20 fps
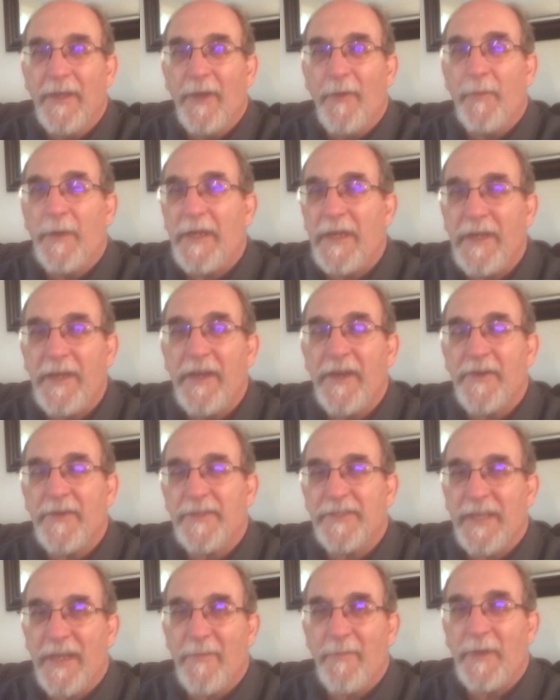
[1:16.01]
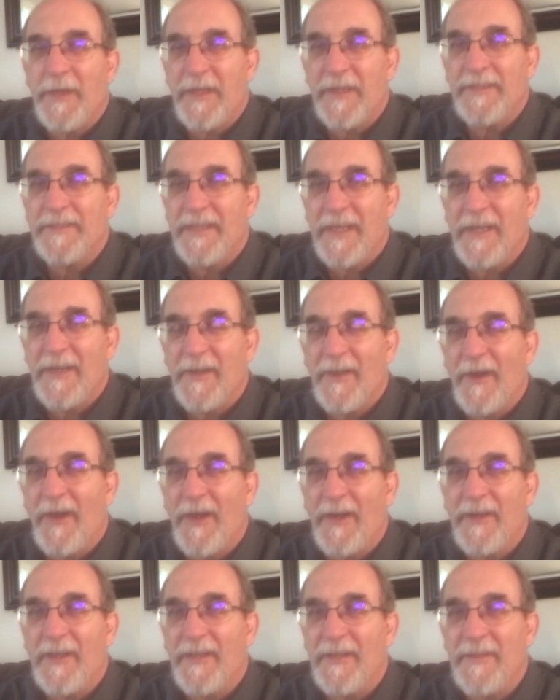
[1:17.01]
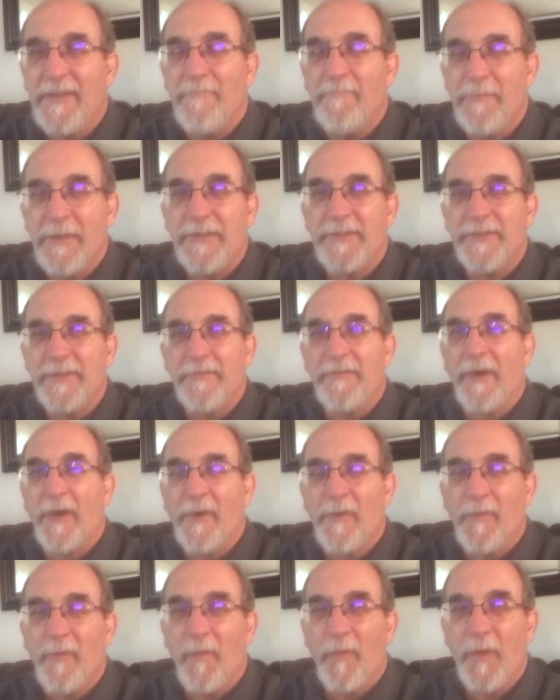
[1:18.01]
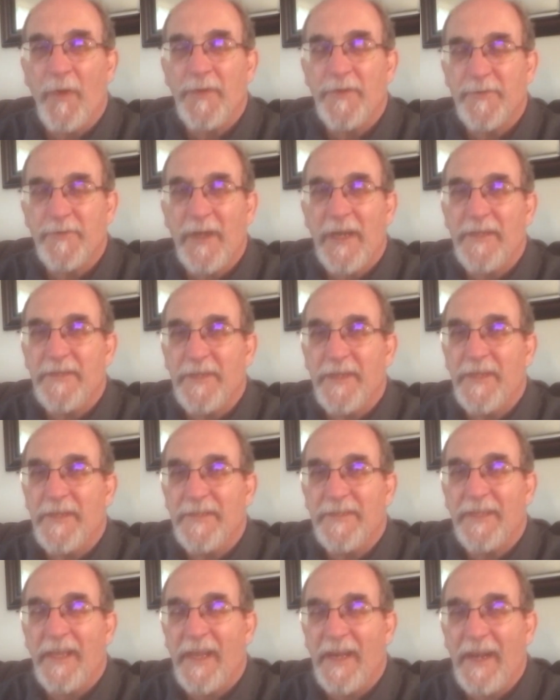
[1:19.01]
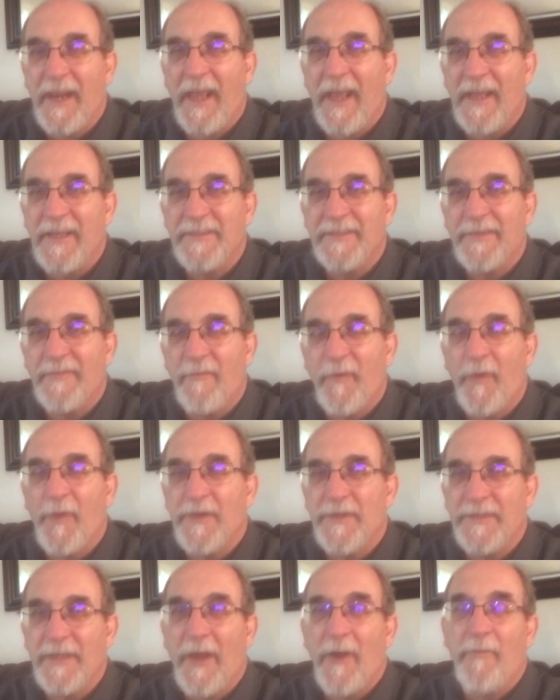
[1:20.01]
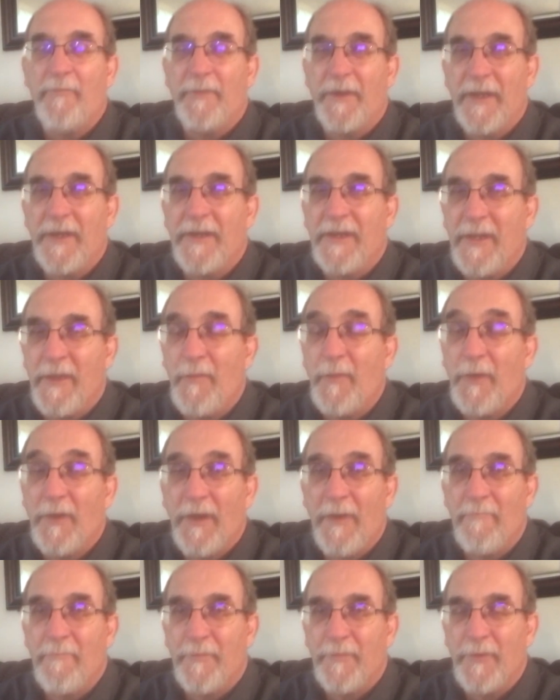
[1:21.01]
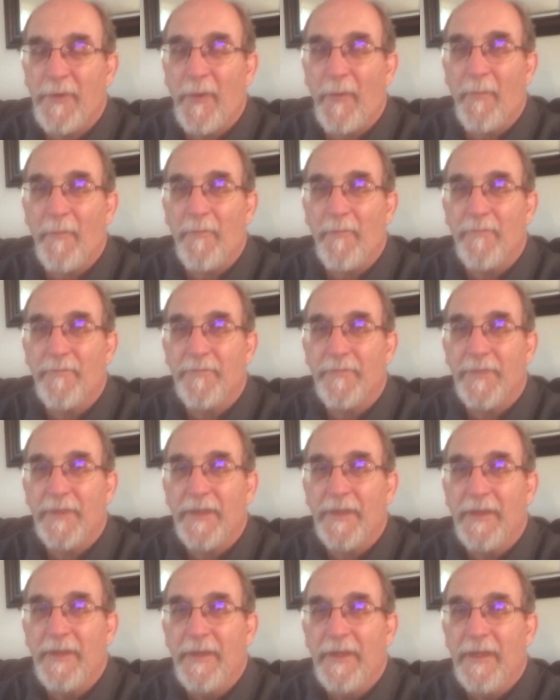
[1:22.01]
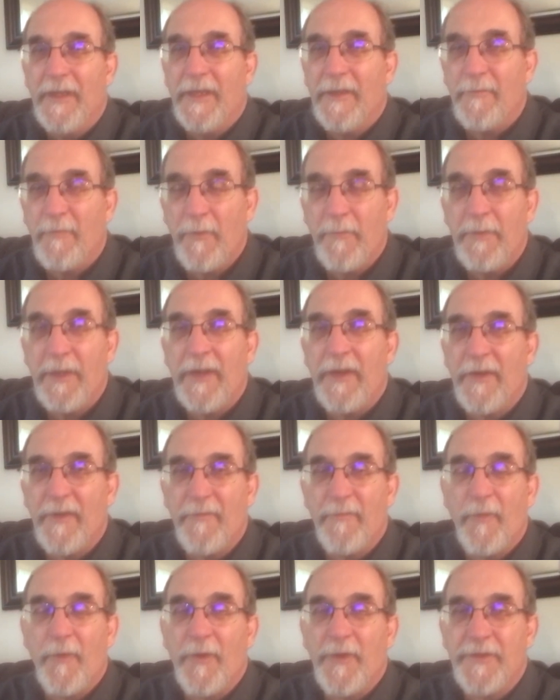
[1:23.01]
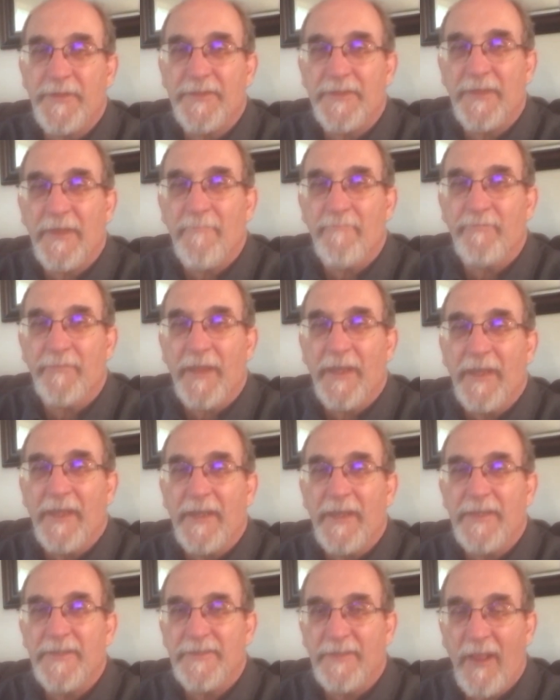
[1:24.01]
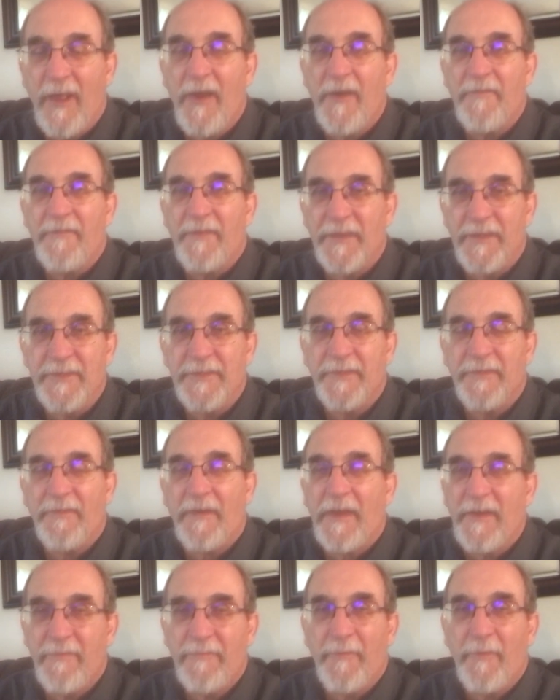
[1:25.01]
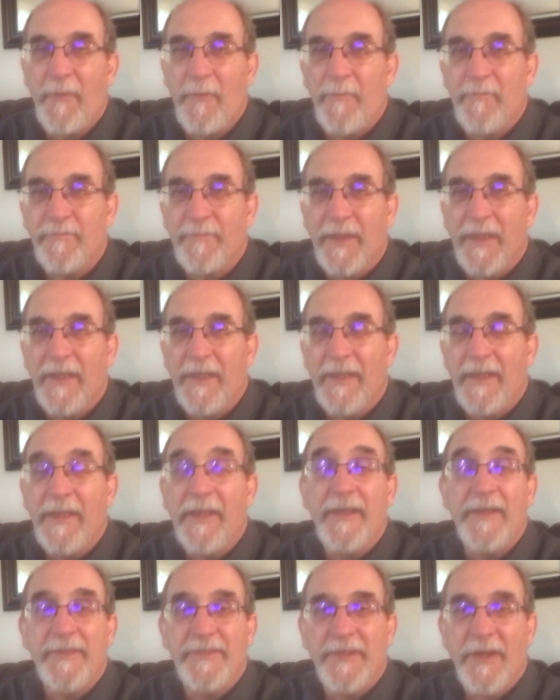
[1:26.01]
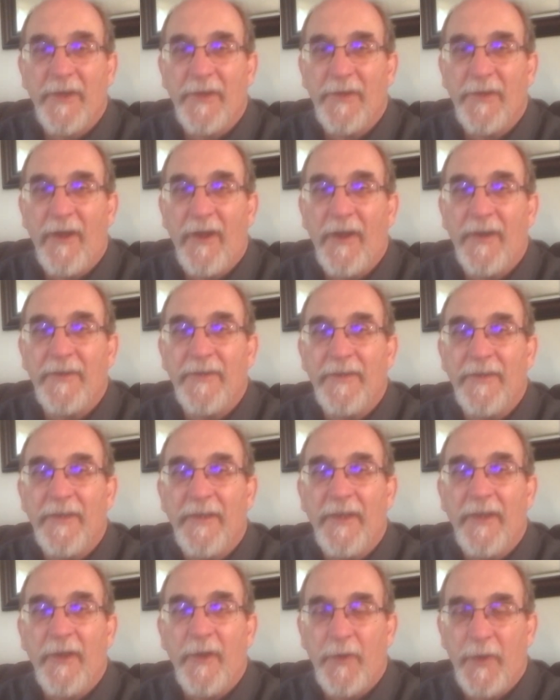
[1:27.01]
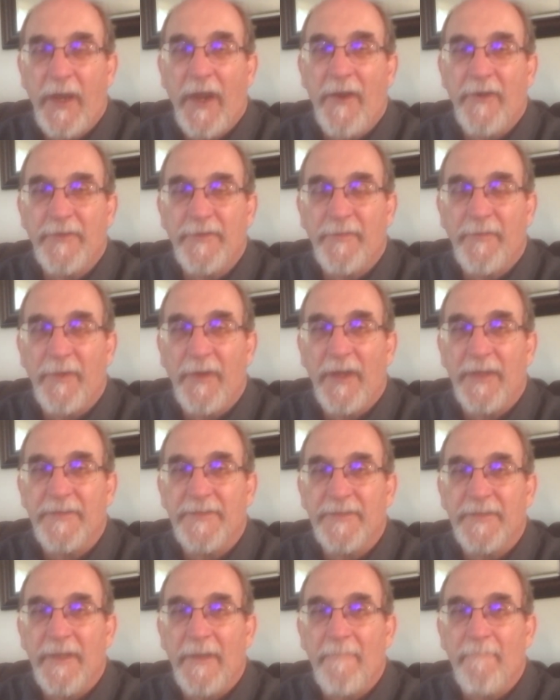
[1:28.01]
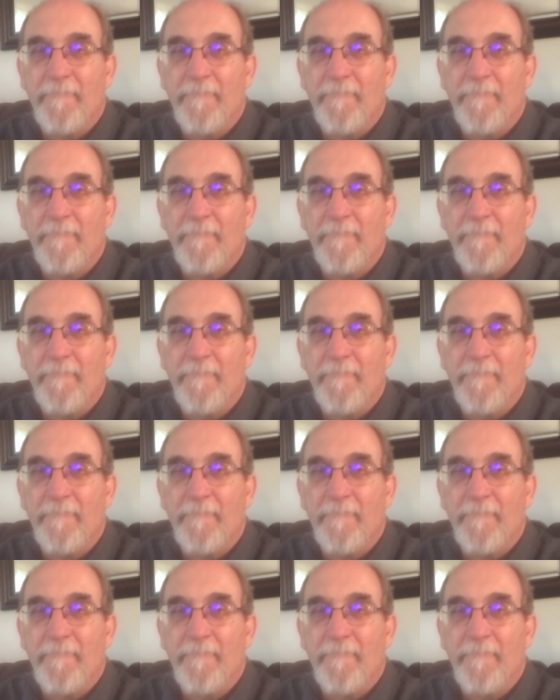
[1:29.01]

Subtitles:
We need to understand we can take God in the midst of our worst tragedies and ask for his help, and he will come through. He will be here for us. His love is faithful. He is our God who cares for us.